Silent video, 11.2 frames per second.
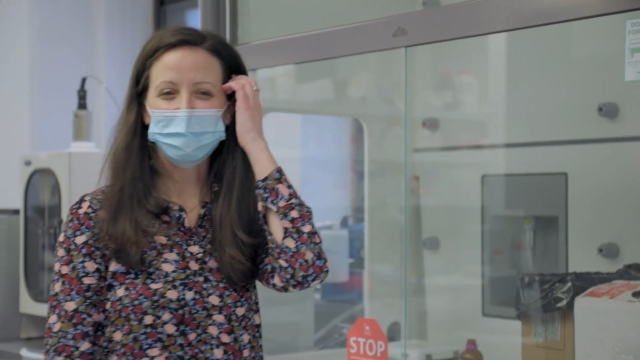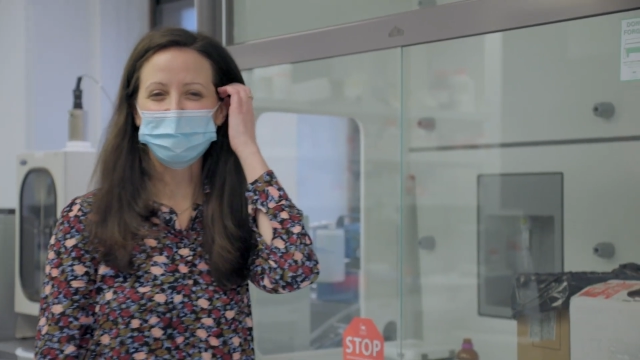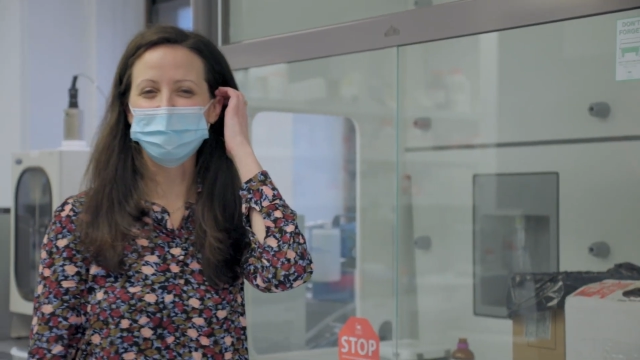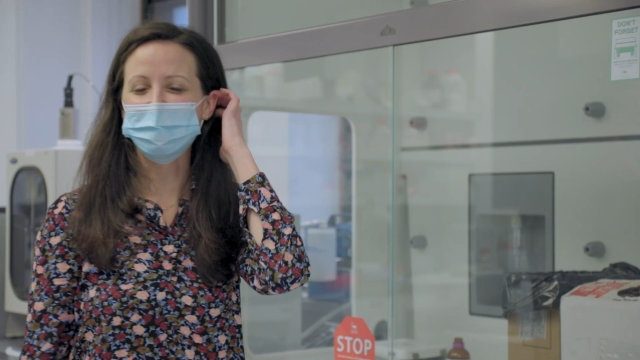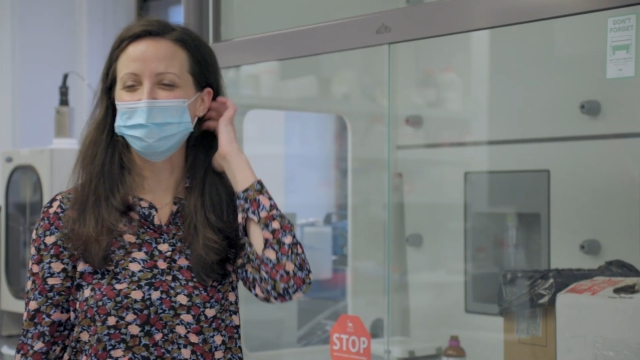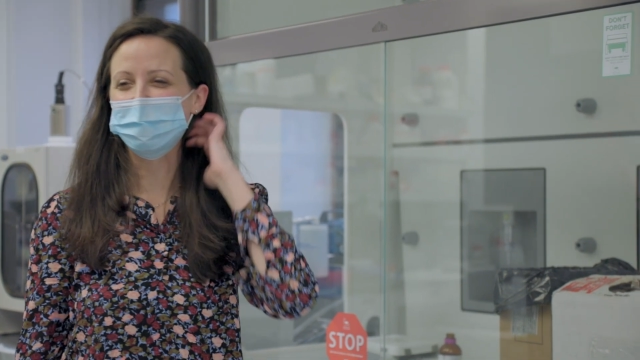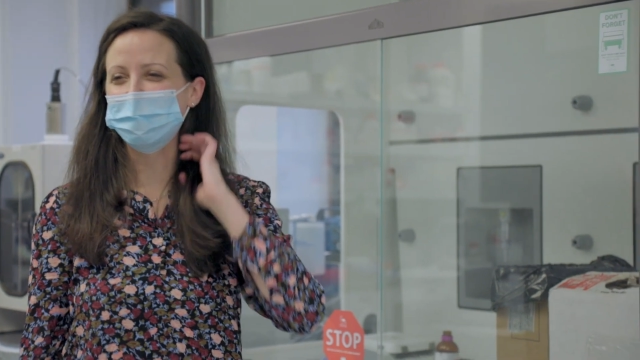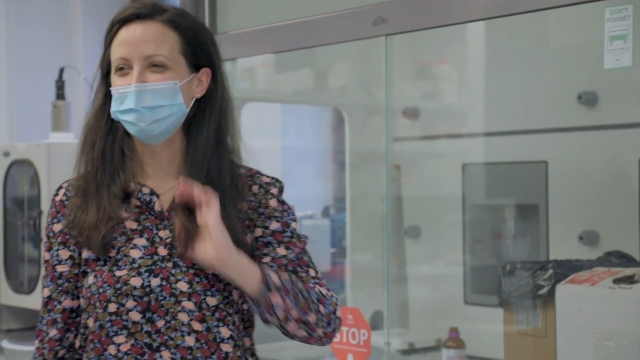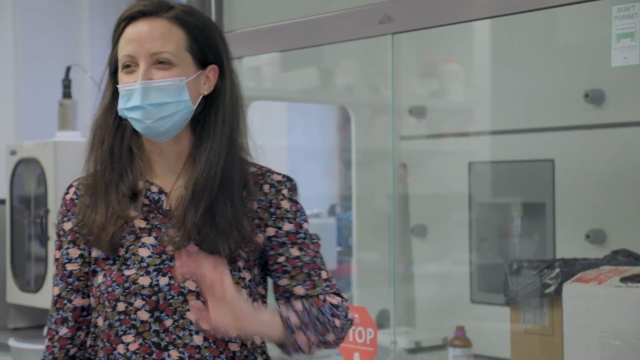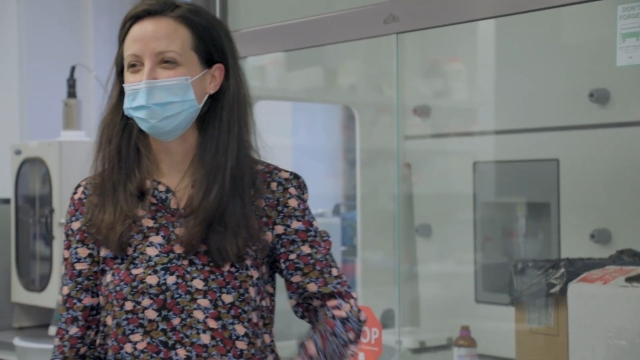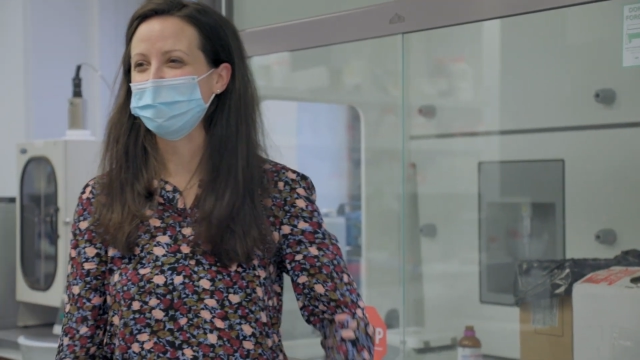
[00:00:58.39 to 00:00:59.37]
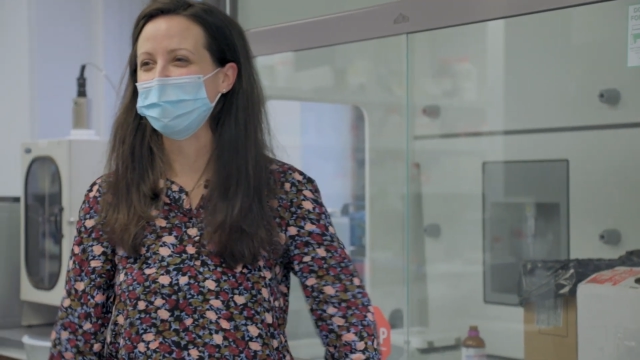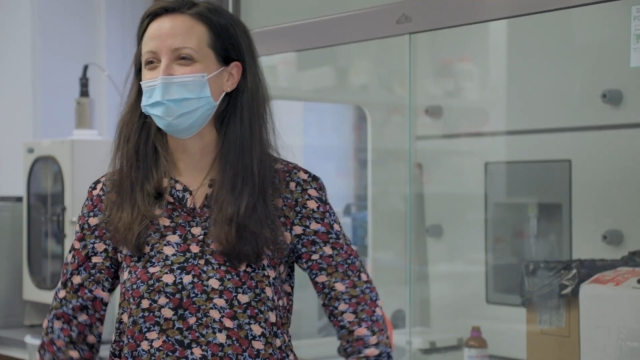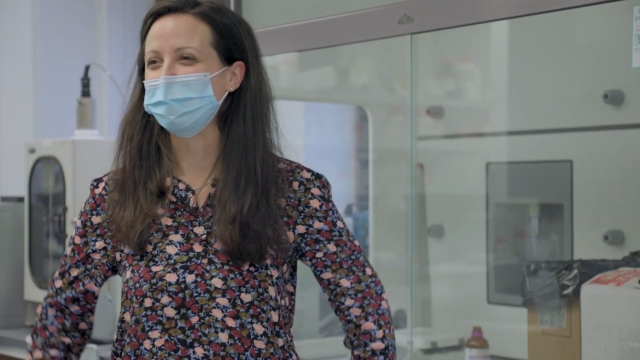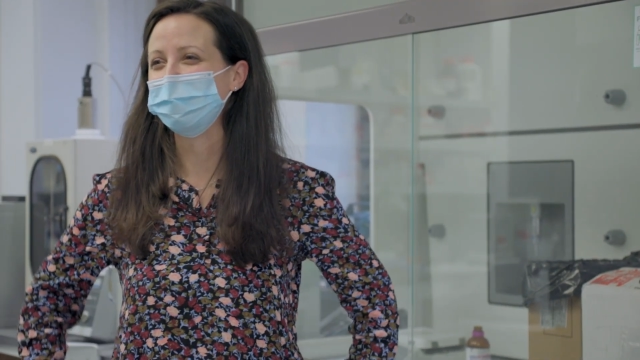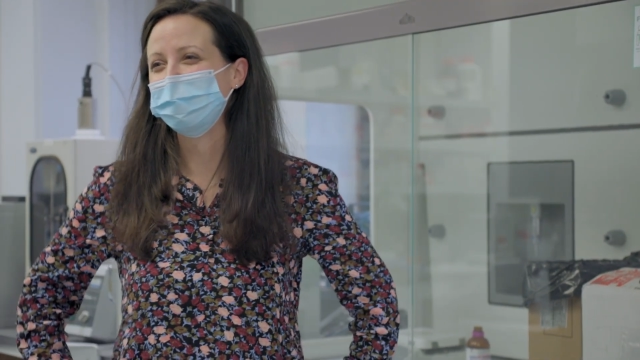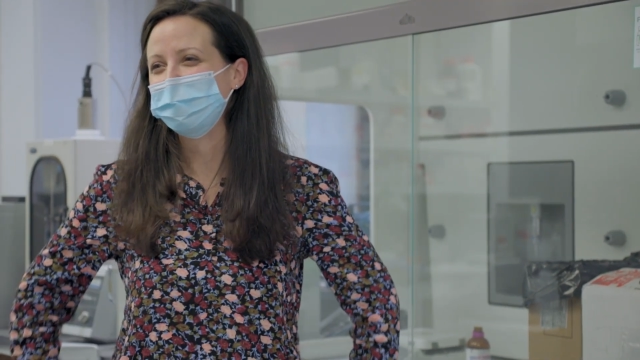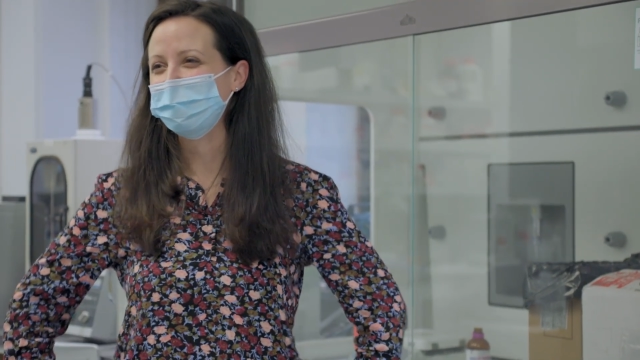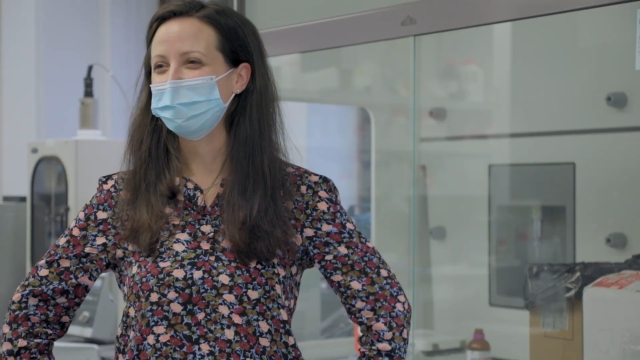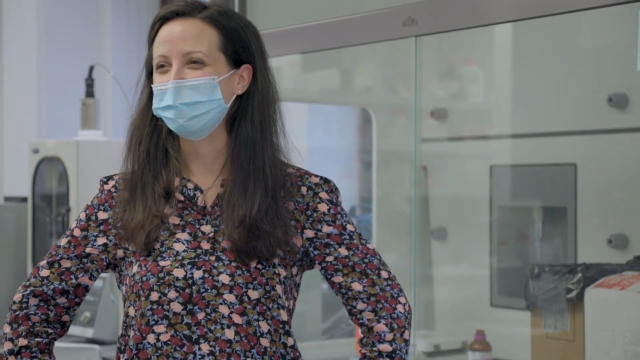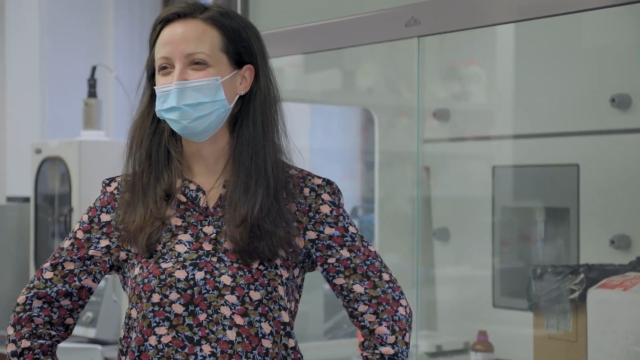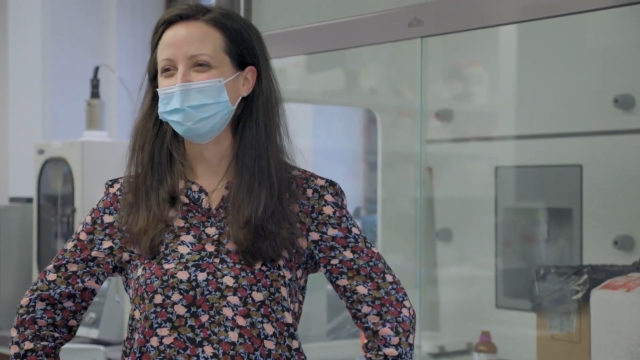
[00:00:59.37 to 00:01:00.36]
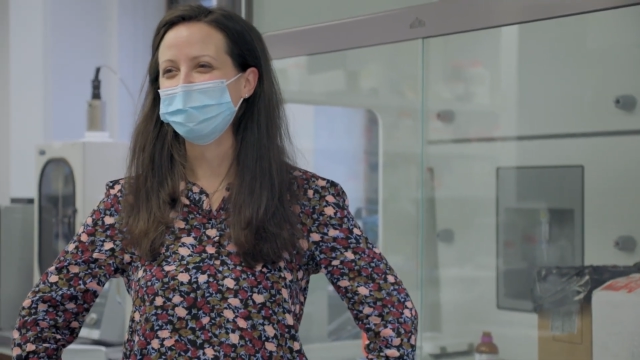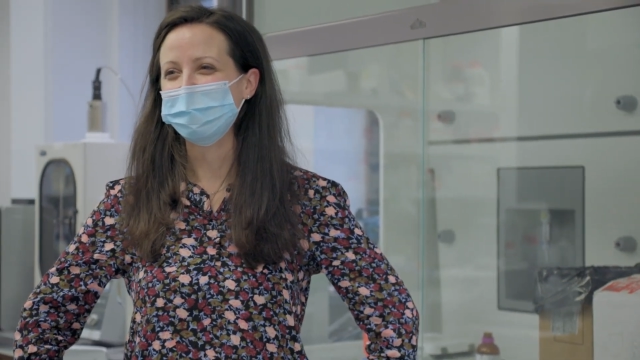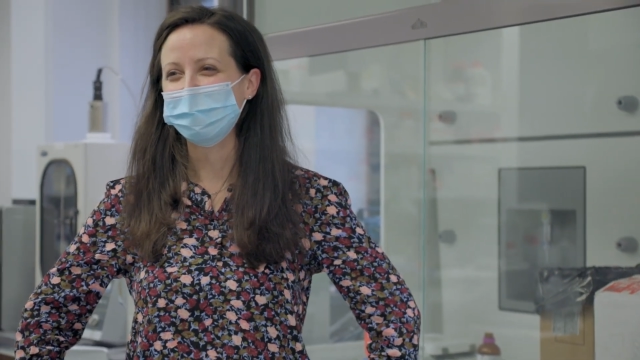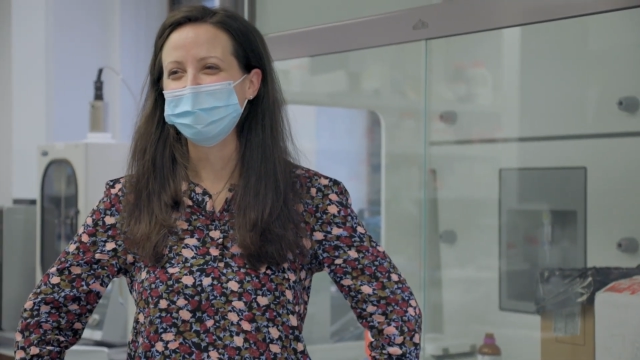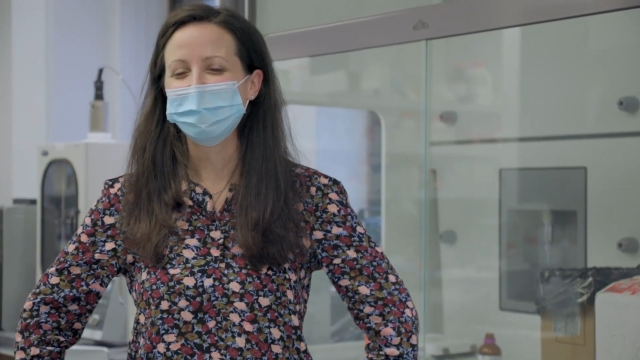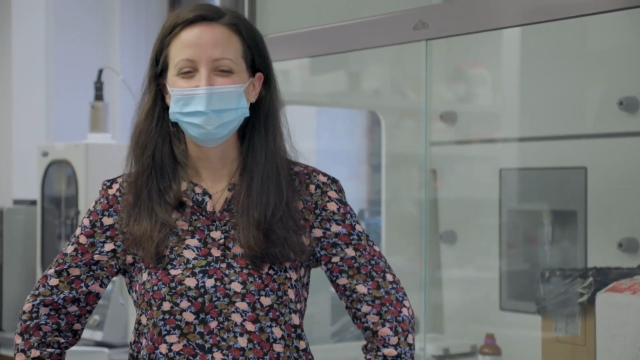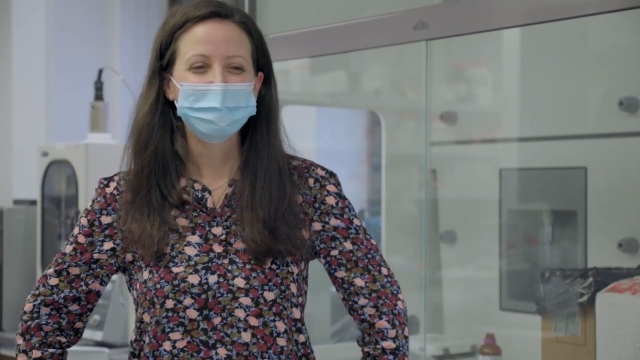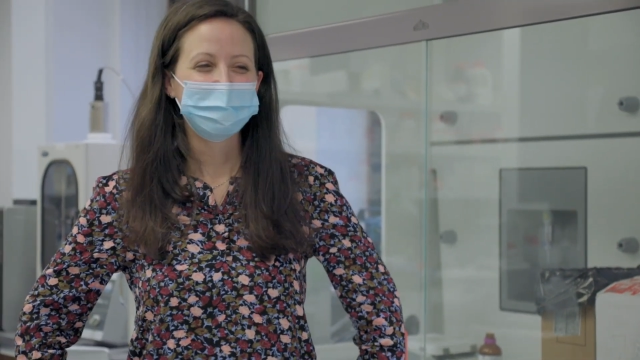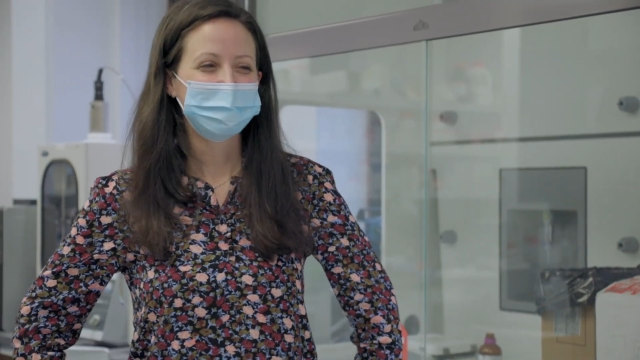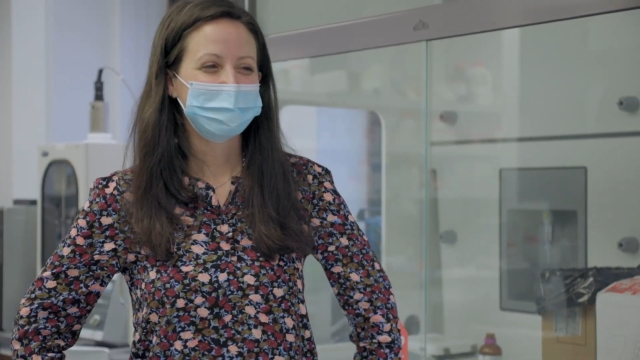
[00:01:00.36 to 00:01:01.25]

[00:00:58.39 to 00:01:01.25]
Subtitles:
and how they can use their research in their clinical practice.